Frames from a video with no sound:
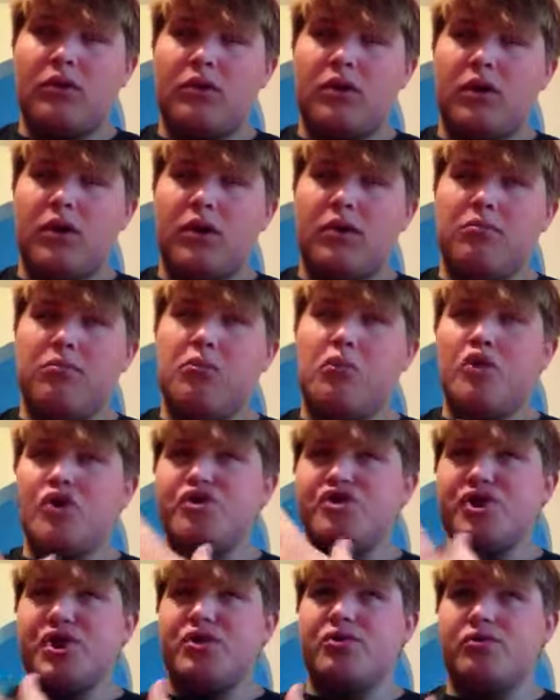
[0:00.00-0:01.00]
uh, more
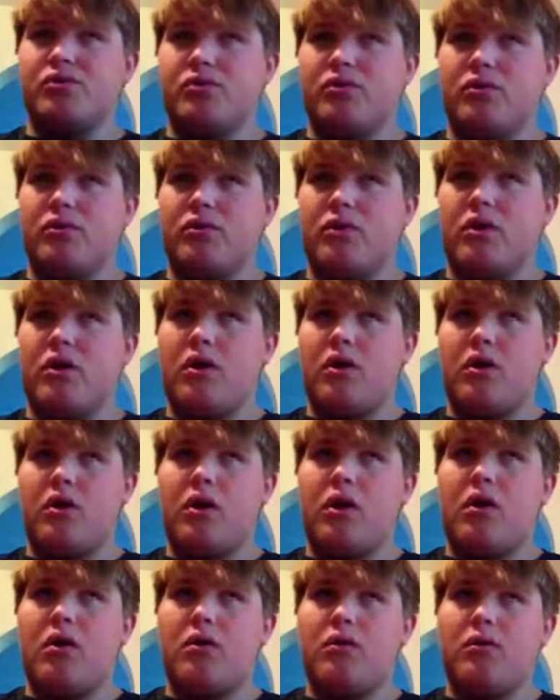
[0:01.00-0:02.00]
general
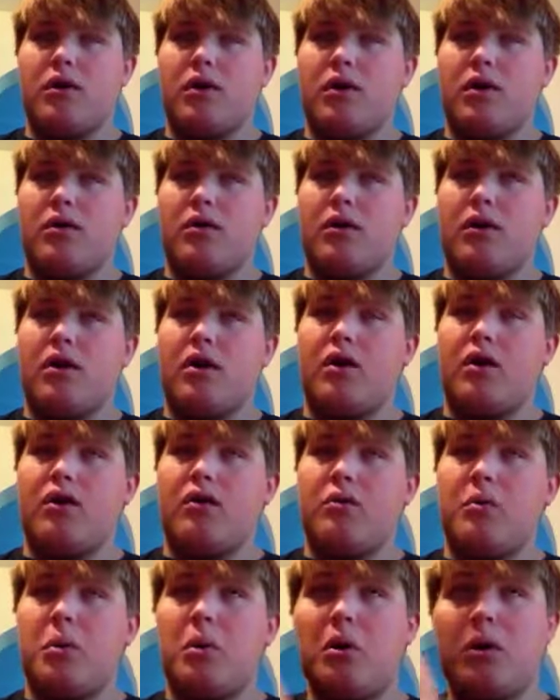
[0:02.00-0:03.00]
uh, con-
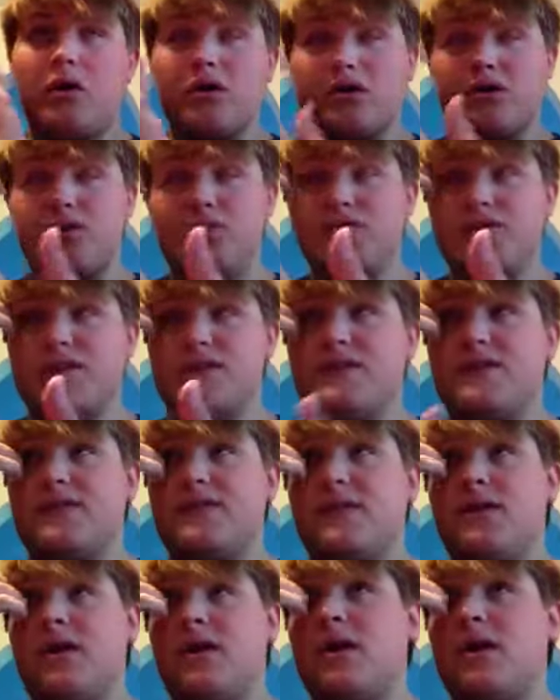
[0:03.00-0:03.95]
conclusions.